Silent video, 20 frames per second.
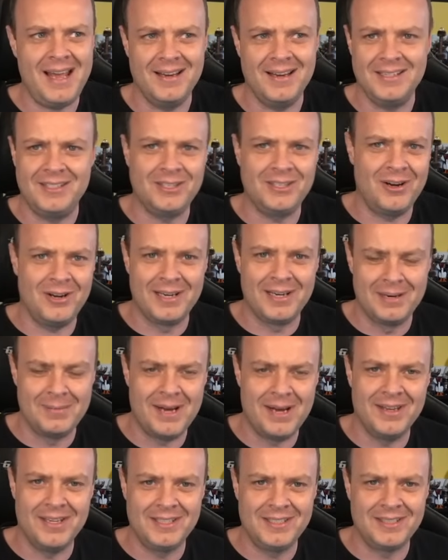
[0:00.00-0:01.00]
He's talking
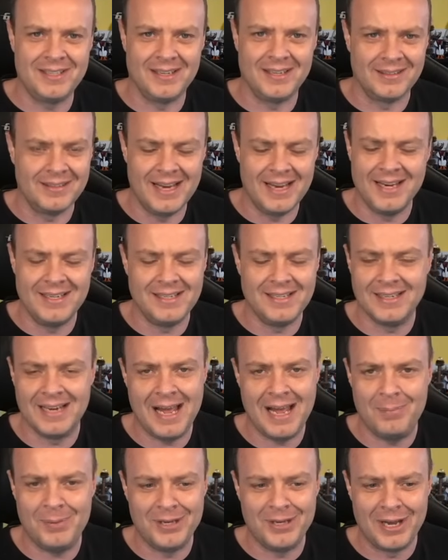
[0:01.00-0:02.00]
about this thing. Yeah, it didn't
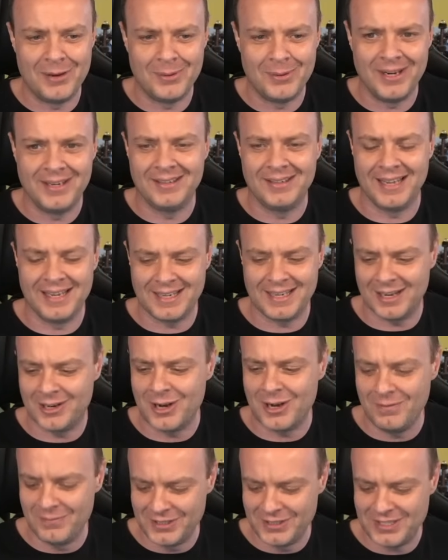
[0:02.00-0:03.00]
happen that way. Like a
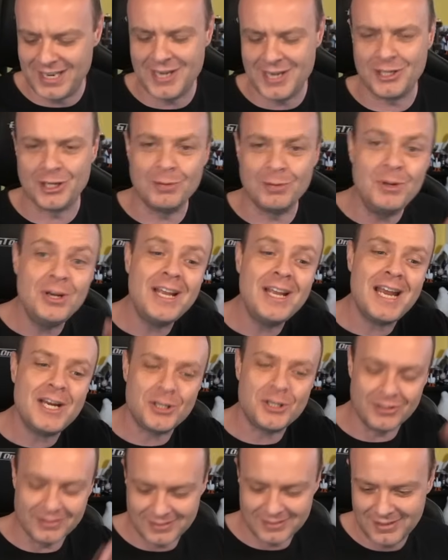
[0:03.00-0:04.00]
conversation.
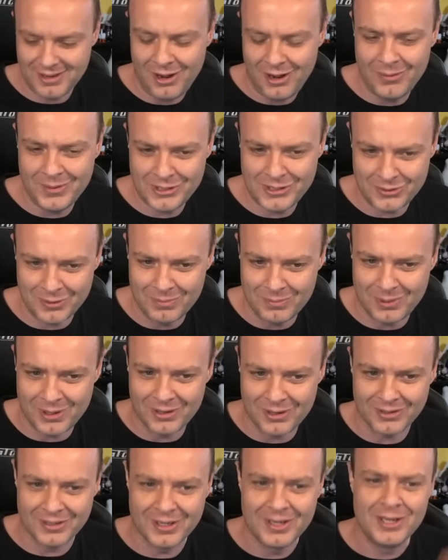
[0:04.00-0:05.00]
Communication. Always so
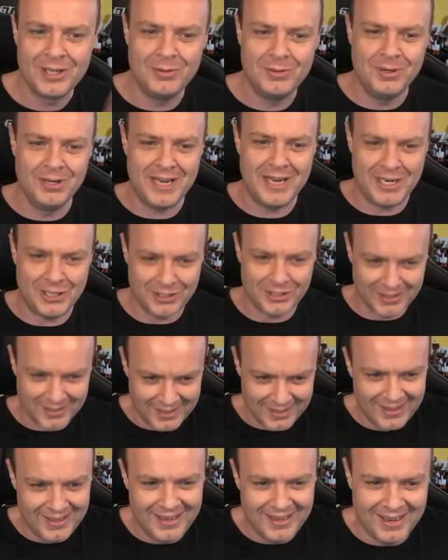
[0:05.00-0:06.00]
important. Communication.
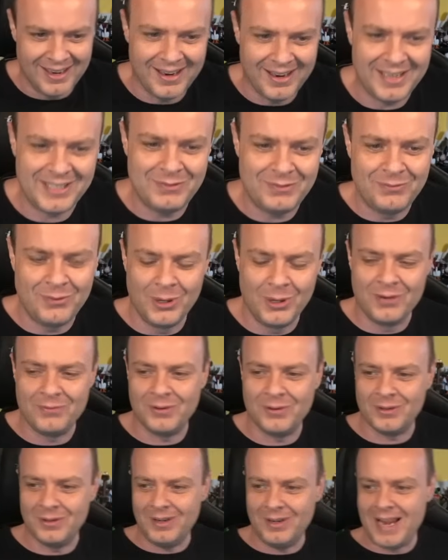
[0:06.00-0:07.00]
It's
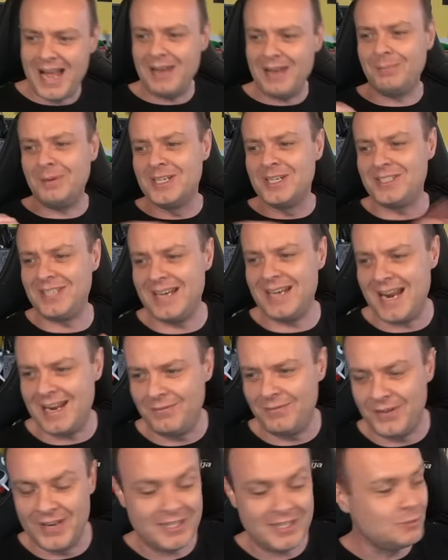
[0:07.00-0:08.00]
wonderful. That brings to the
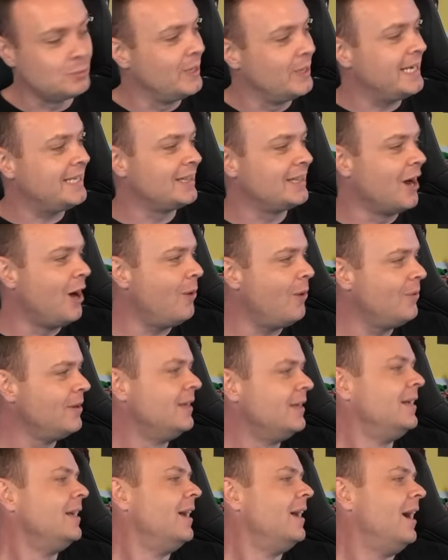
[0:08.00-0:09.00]
end for this week, though,
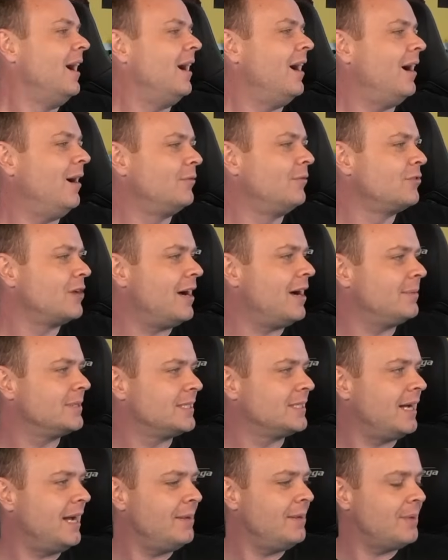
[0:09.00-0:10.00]
of Drama
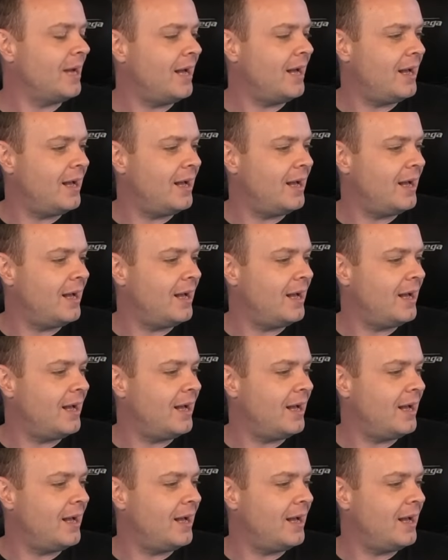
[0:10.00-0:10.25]
Time.